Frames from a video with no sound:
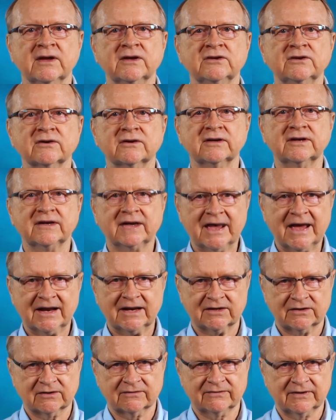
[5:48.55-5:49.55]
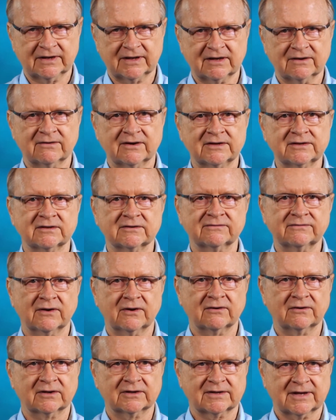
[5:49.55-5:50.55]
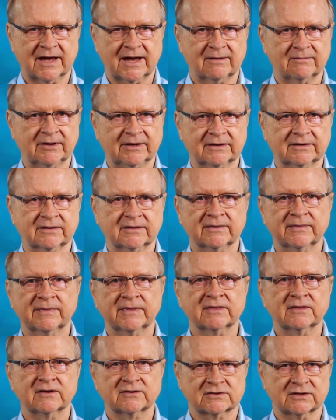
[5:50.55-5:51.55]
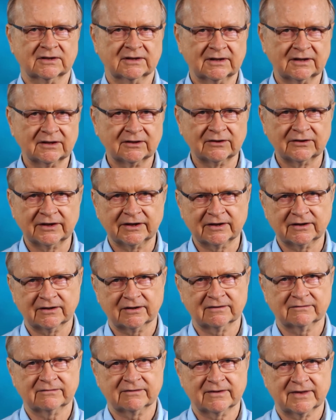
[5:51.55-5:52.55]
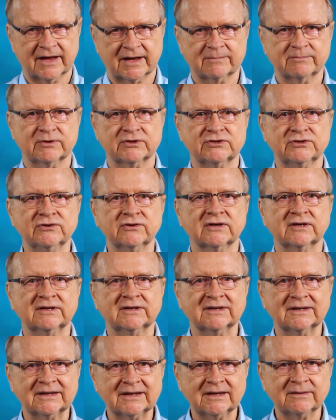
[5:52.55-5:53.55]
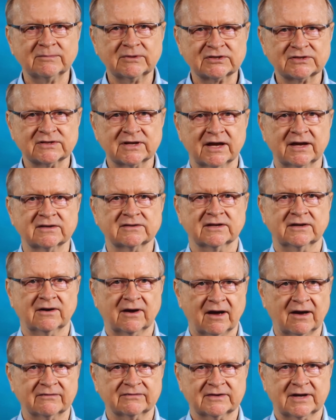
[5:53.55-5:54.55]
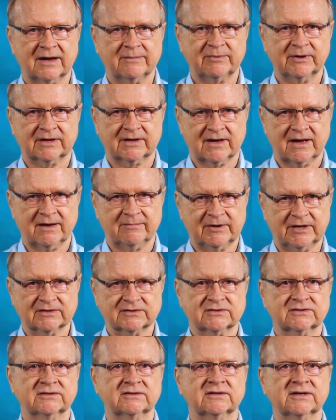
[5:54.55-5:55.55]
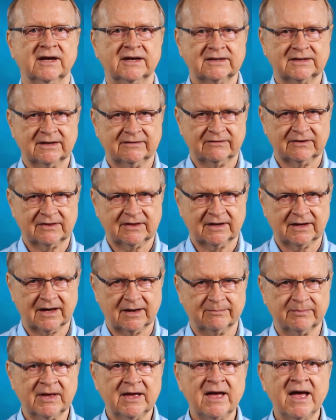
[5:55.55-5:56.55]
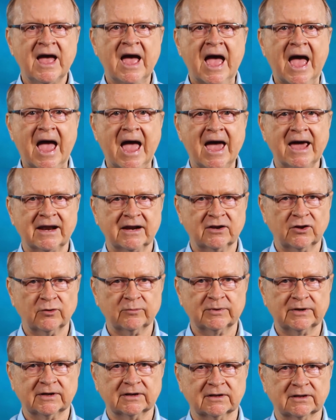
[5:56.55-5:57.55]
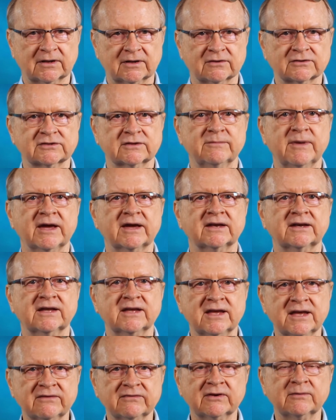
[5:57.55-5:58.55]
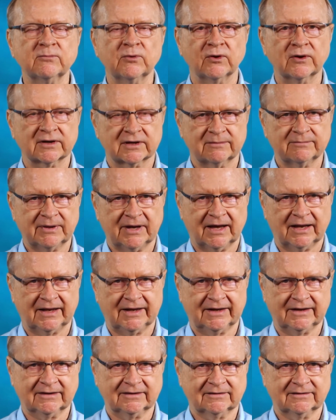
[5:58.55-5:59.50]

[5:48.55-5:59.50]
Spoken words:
You can edit your video on your phone or tablet. There's a little learning curve for that, but you can delete mistakes and off-topic comments to tighten everything up, add and open and close, and make it even more compelling.